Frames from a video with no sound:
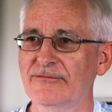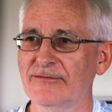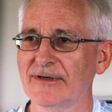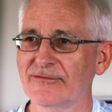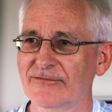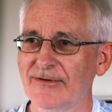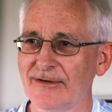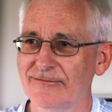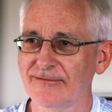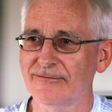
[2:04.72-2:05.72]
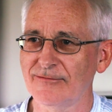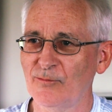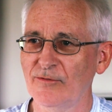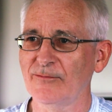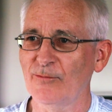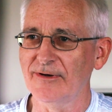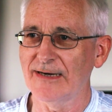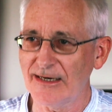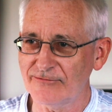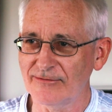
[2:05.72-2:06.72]
string and stretched it to the point
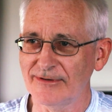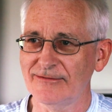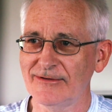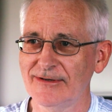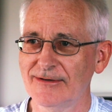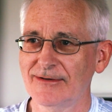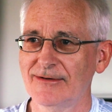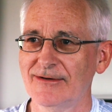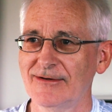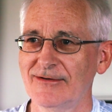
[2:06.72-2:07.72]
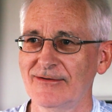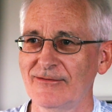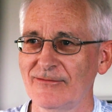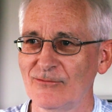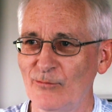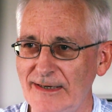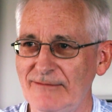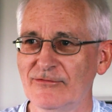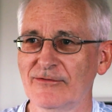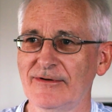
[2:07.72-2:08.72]
where actually the the
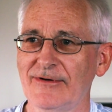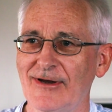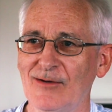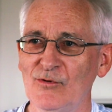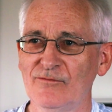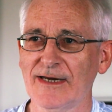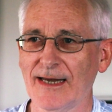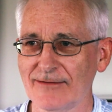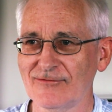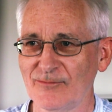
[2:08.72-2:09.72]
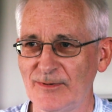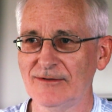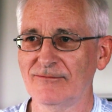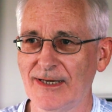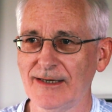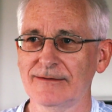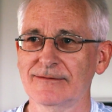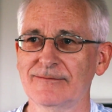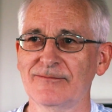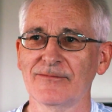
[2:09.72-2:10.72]
waves on it are now moving at the speed of
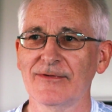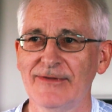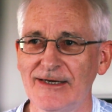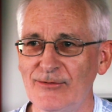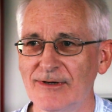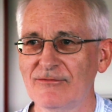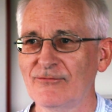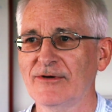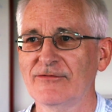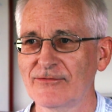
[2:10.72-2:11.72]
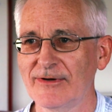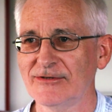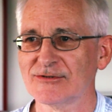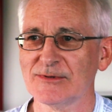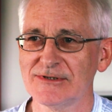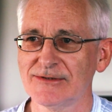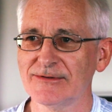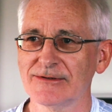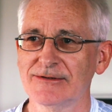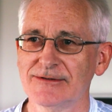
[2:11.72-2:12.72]
light, then you have a very strange
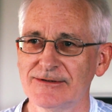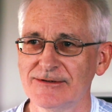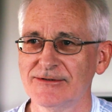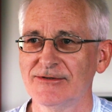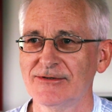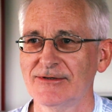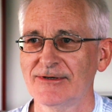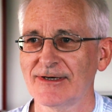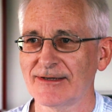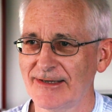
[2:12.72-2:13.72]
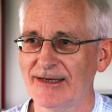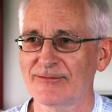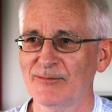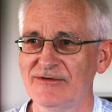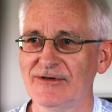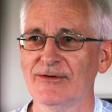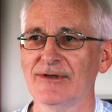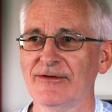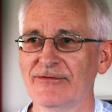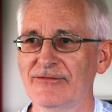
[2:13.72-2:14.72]
material. And that
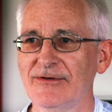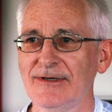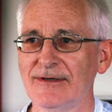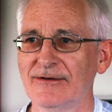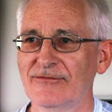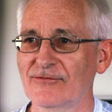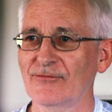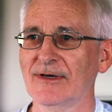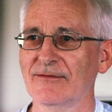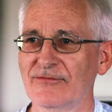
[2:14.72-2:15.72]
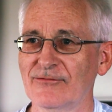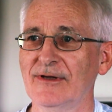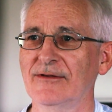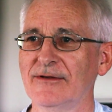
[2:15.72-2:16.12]
material is the string string